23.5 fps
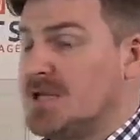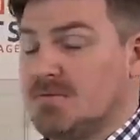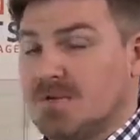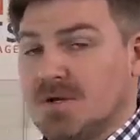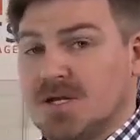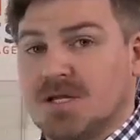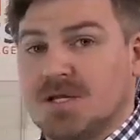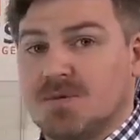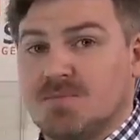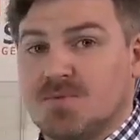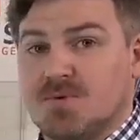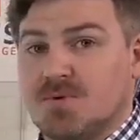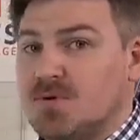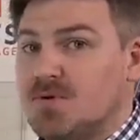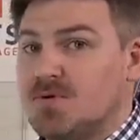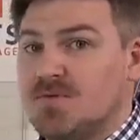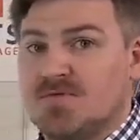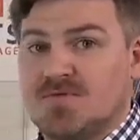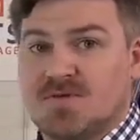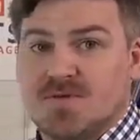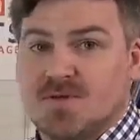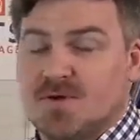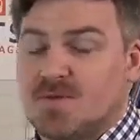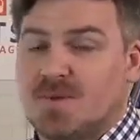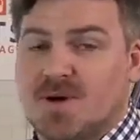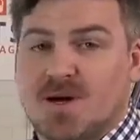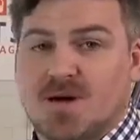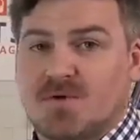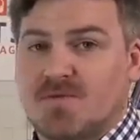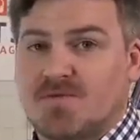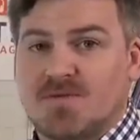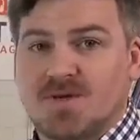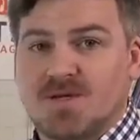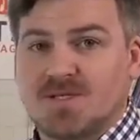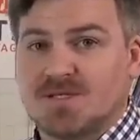really improved, and their
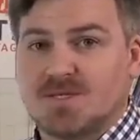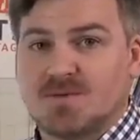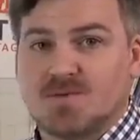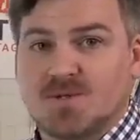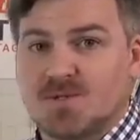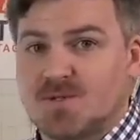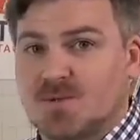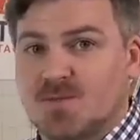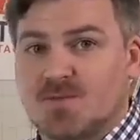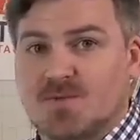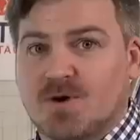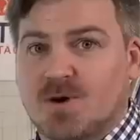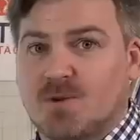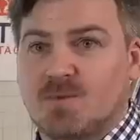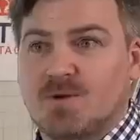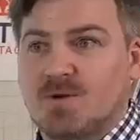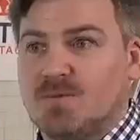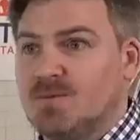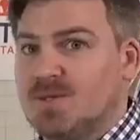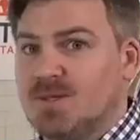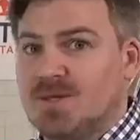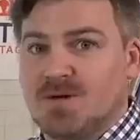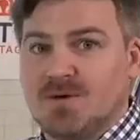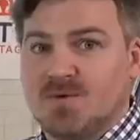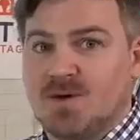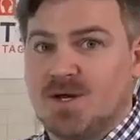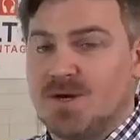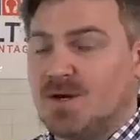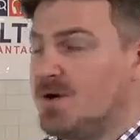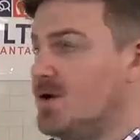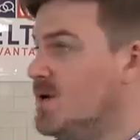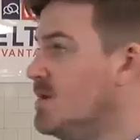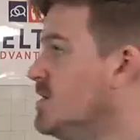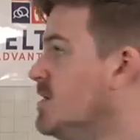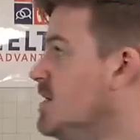paraphrasing was no problem, and they went
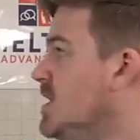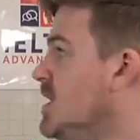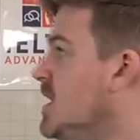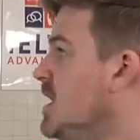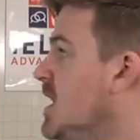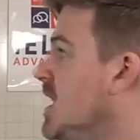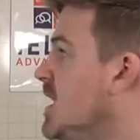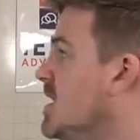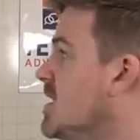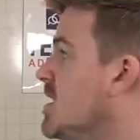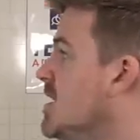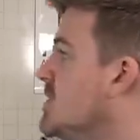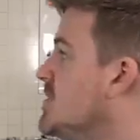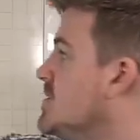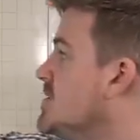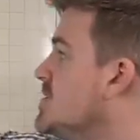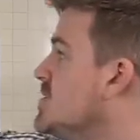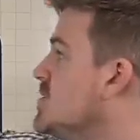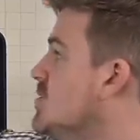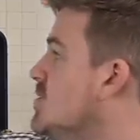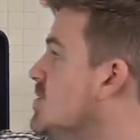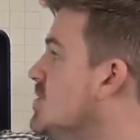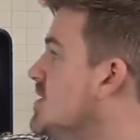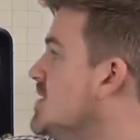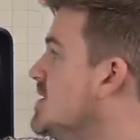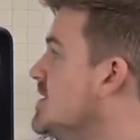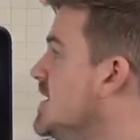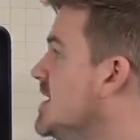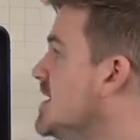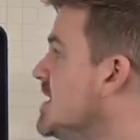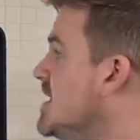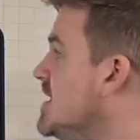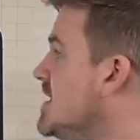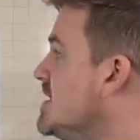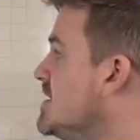on and got the score that
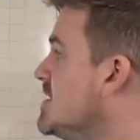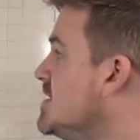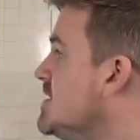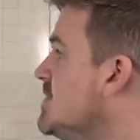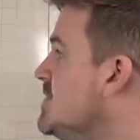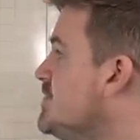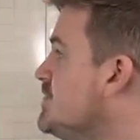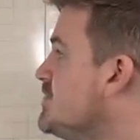they needed.